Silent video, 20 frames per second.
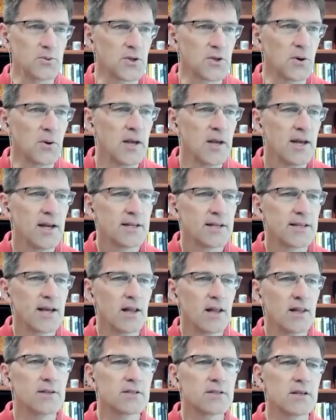So
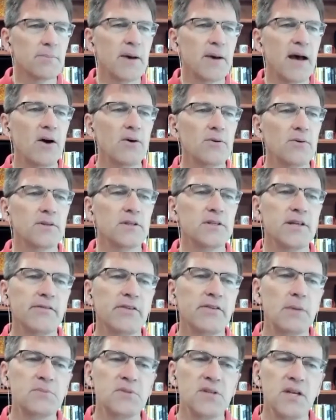tell us about the DevOps